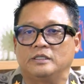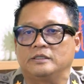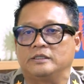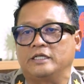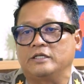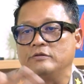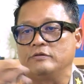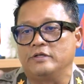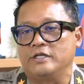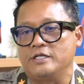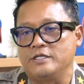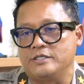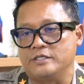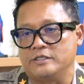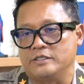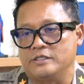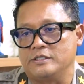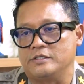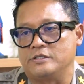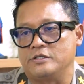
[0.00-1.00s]

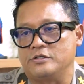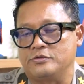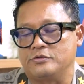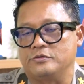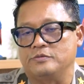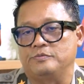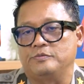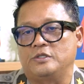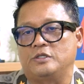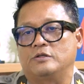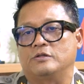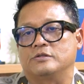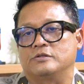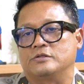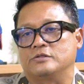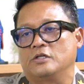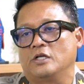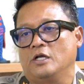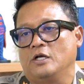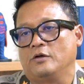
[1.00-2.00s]
regulation is issued,
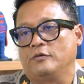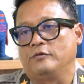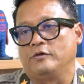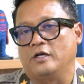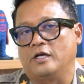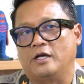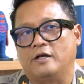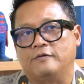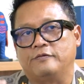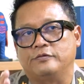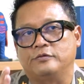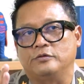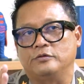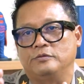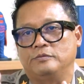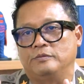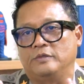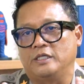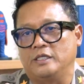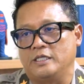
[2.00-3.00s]
because we have
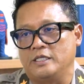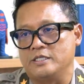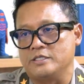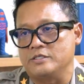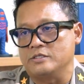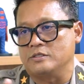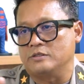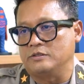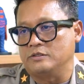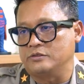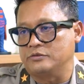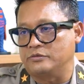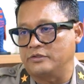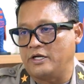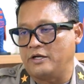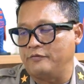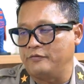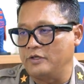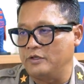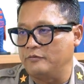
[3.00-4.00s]
to manage the
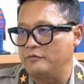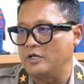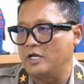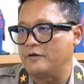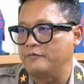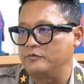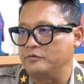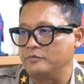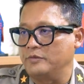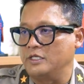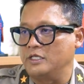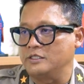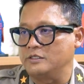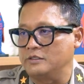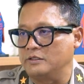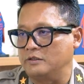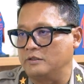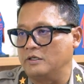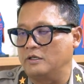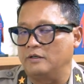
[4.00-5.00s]
traffic, we have to manage
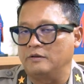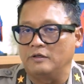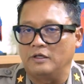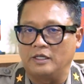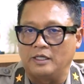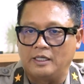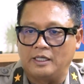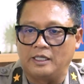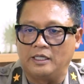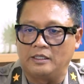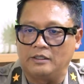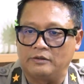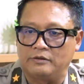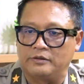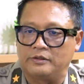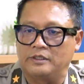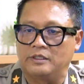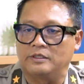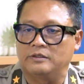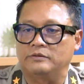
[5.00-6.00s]
the road in
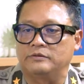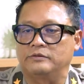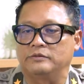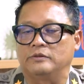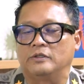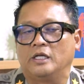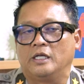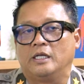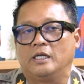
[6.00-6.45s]
order to